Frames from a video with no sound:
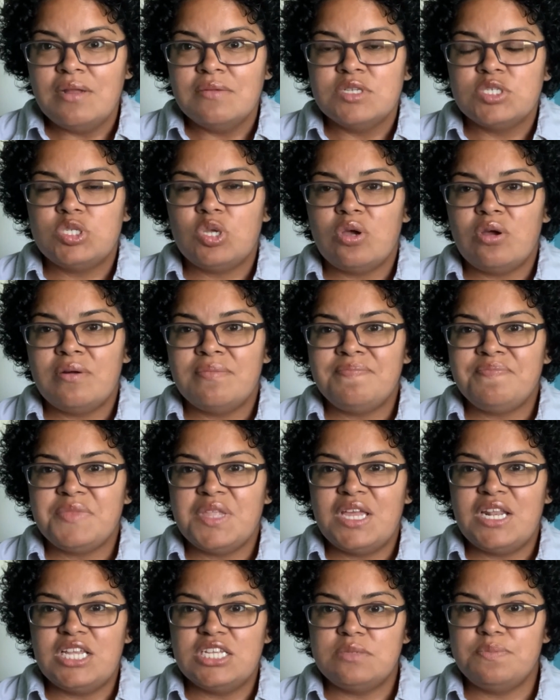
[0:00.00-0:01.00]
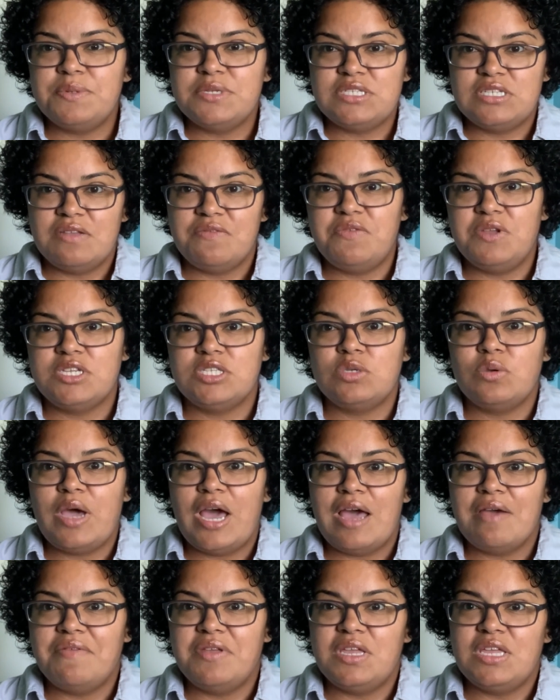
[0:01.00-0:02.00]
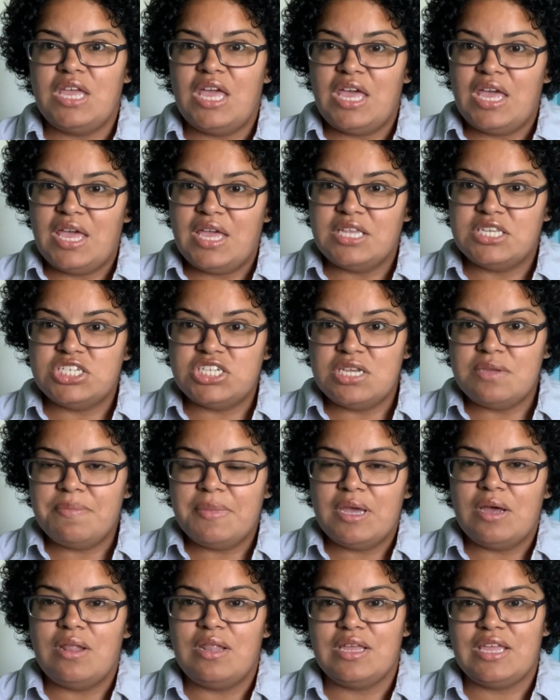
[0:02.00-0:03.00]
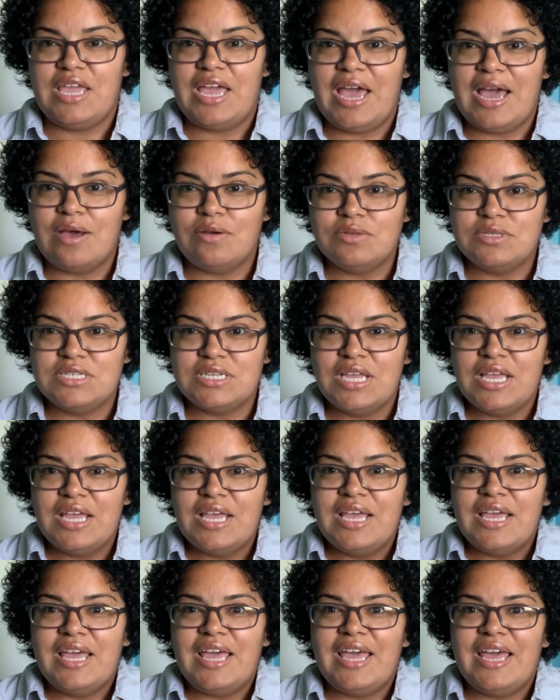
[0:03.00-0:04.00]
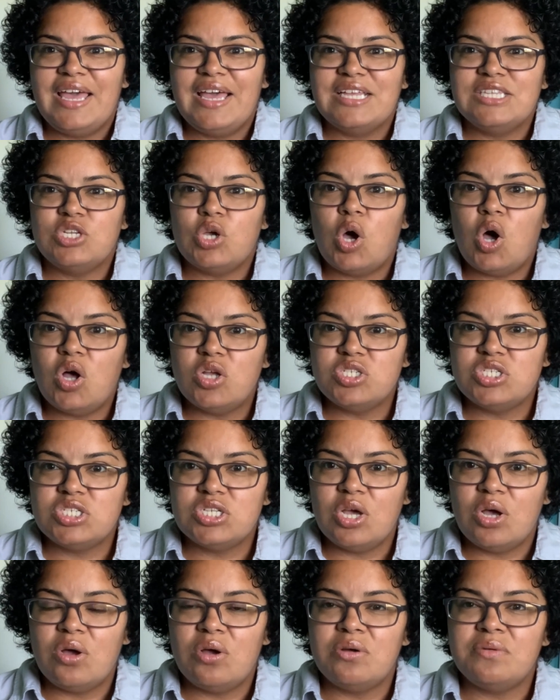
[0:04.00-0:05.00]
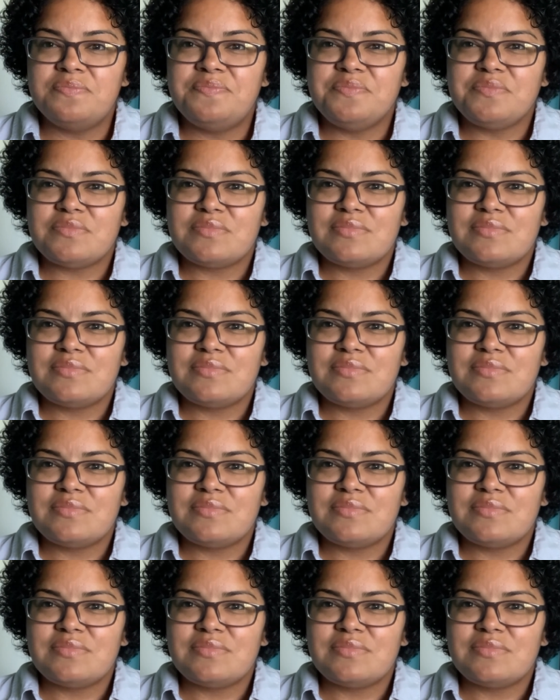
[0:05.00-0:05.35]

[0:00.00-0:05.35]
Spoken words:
so it is specific to having a Gmail account, and also